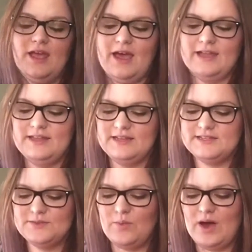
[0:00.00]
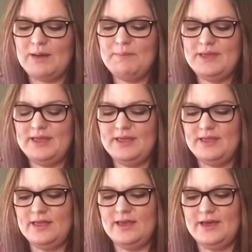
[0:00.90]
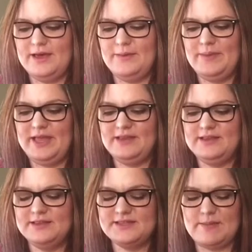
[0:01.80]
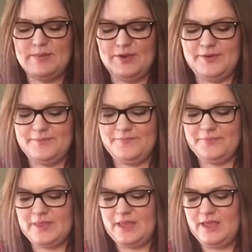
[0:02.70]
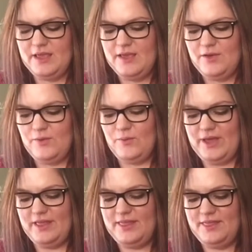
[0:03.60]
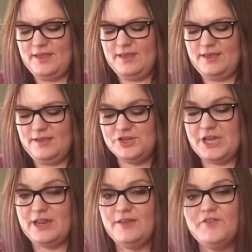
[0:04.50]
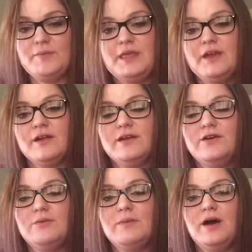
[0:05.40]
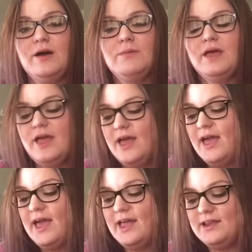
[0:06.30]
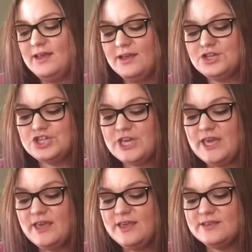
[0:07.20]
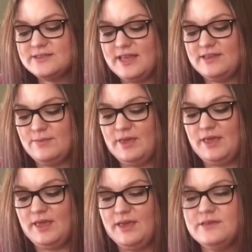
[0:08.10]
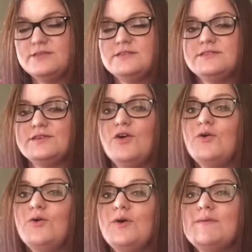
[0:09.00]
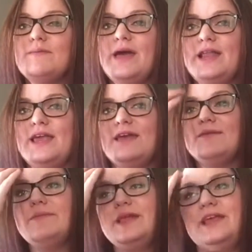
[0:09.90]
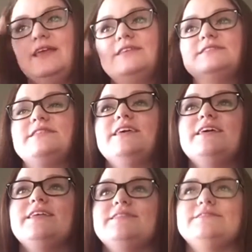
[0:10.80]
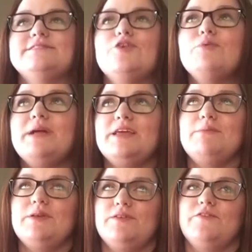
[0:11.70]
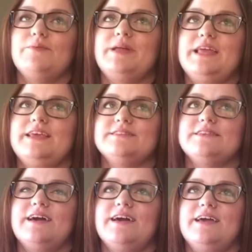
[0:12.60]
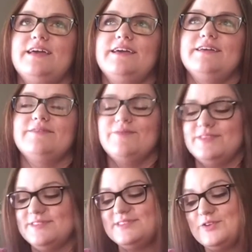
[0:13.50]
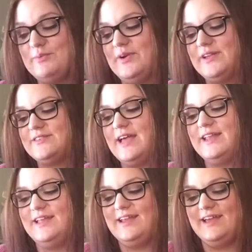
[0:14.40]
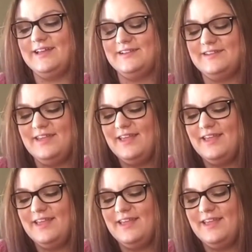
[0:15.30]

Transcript: I did a swap in December with Shannon from the Yarn at Home Mom, and she sent me so many minis, so many beautiful minis. I was super excited, and